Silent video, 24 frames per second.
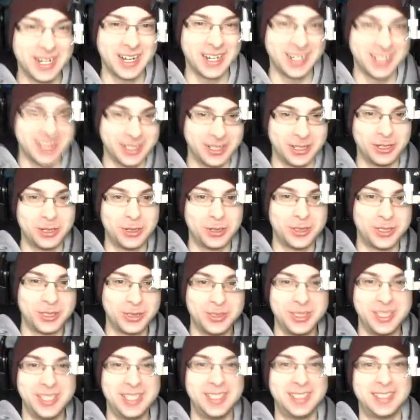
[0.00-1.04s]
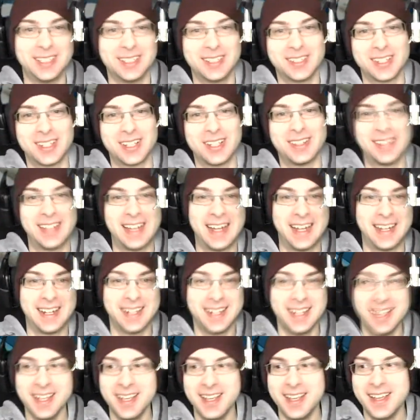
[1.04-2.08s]
not gonna go into details on that.
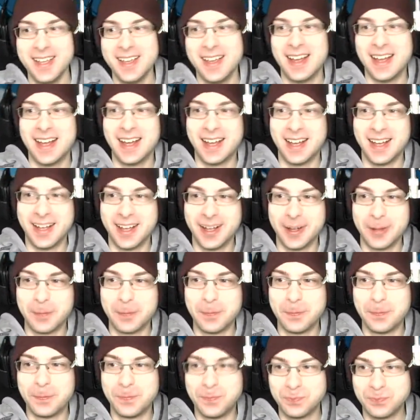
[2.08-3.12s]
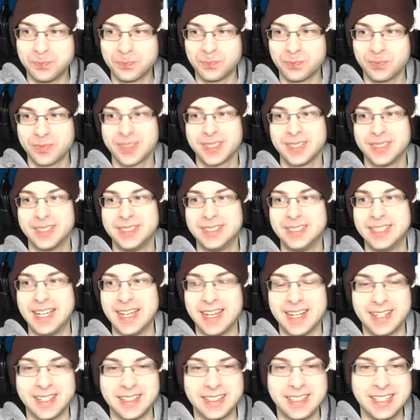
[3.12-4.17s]
Um,
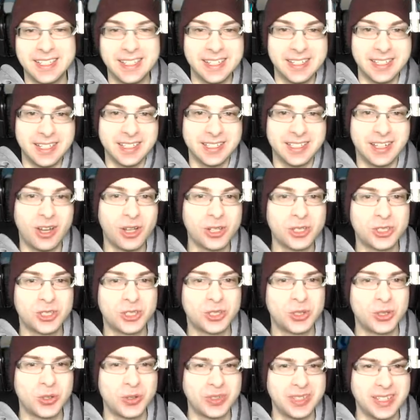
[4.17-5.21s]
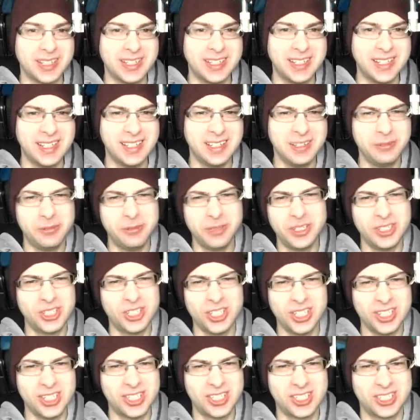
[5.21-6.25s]
yeah. It, also, it, it was
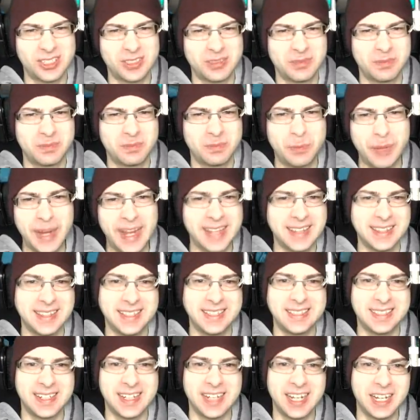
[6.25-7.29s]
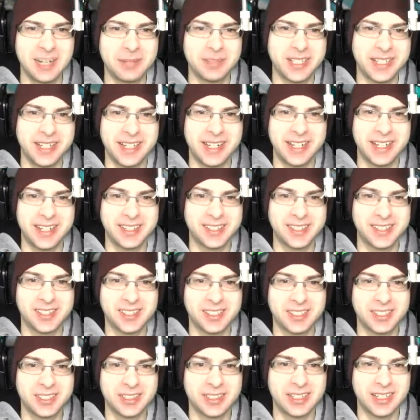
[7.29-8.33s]
just badly timed, I
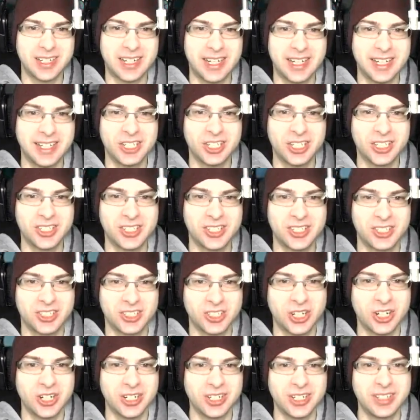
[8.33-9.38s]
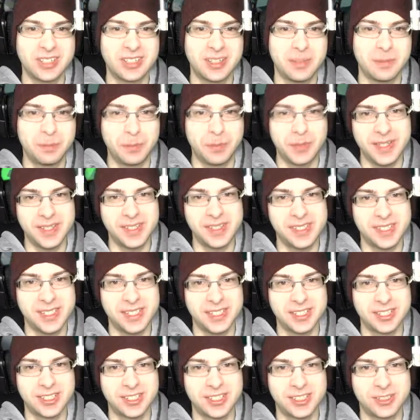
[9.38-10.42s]
guess. I just started the
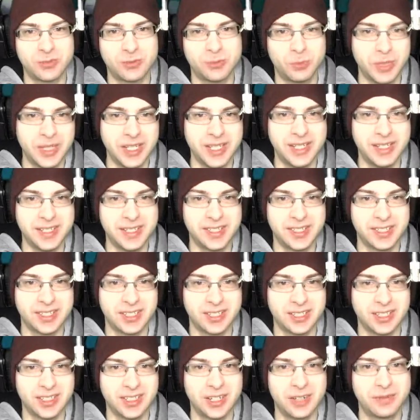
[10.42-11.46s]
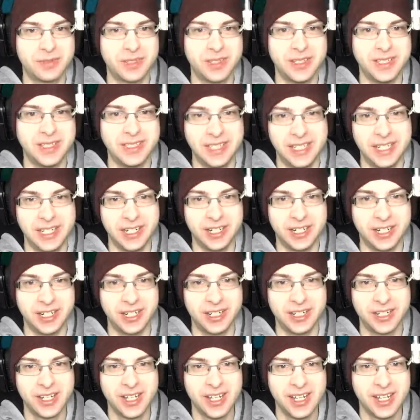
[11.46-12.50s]
busiest weeks of the
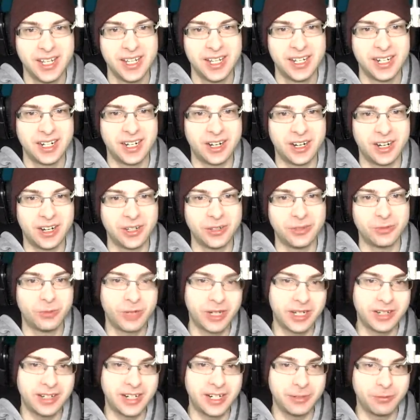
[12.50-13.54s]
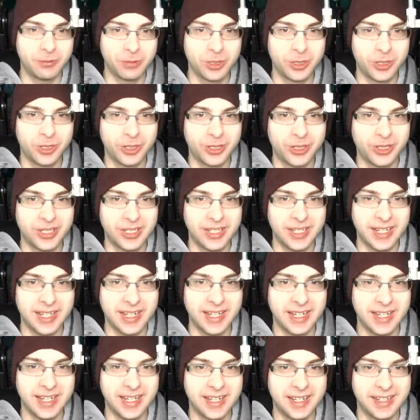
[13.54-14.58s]
year on where I work,
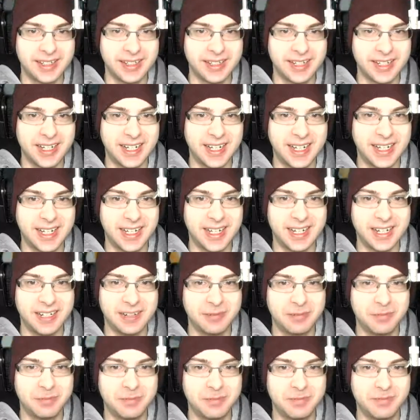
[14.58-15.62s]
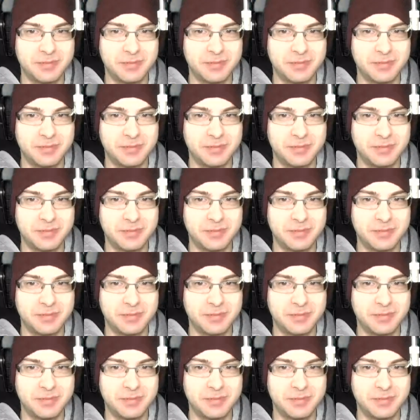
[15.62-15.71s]
and I